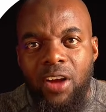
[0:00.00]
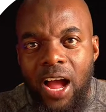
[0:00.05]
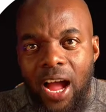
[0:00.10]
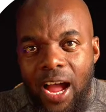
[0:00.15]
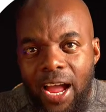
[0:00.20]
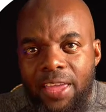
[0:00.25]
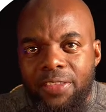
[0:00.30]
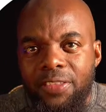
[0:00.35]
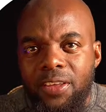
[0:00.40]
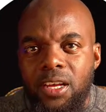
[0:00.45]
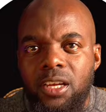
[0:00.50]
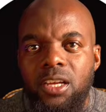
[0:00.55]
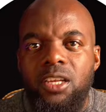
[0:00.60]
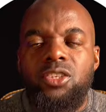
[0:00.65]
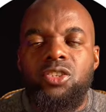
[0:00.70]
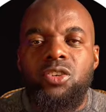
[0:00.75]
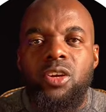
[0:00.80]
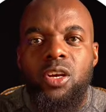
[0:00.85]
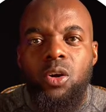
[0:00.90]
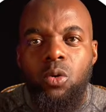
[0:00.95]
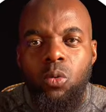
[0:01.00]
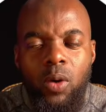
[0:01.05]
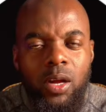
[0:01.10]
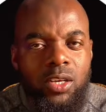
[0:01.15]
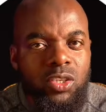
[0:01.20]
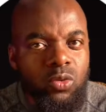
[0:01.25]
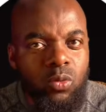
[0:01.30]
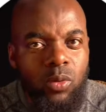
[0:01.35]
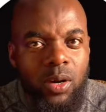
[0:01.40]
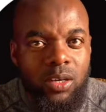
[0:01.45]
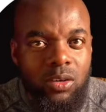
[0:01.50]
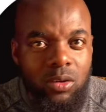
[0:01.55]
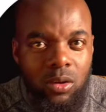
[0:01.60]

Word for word: either doing one-to-one -one